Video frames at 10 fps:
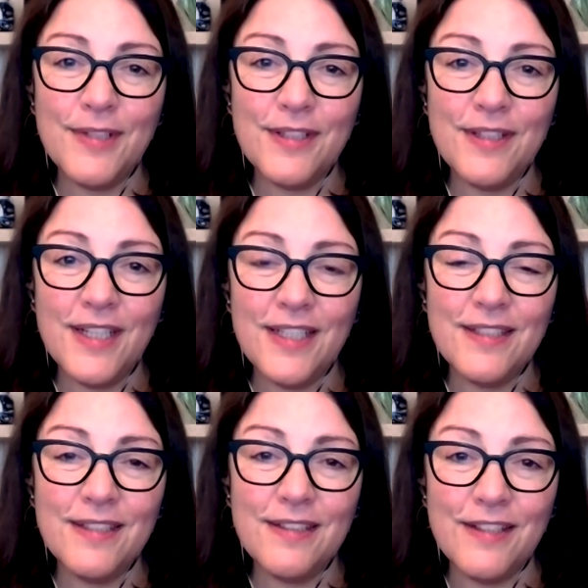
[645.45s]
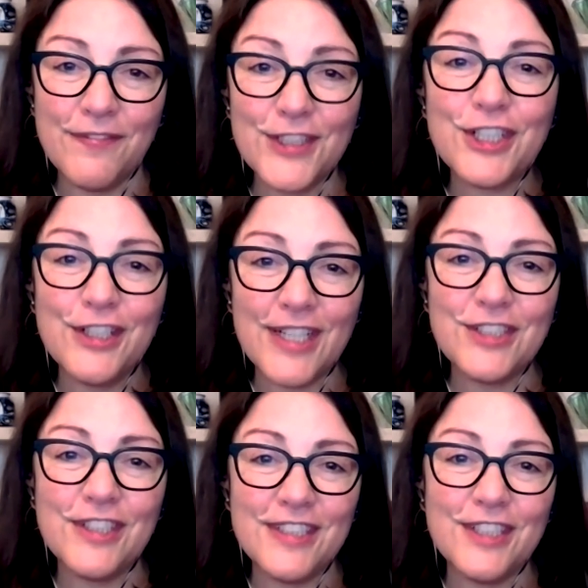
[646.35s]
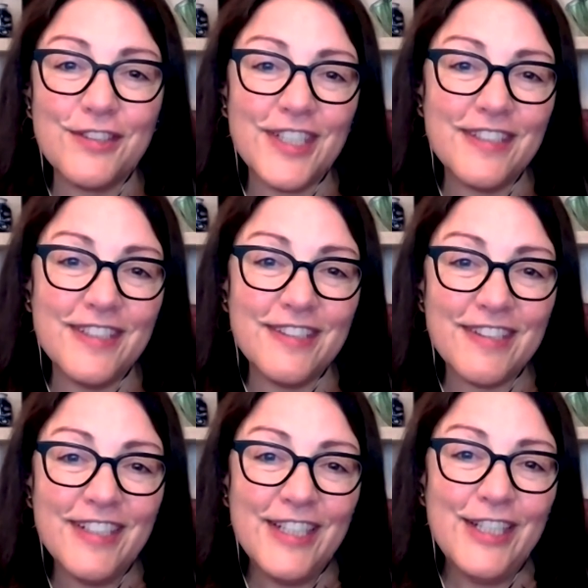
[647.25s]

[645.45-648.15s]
the the first congressional district is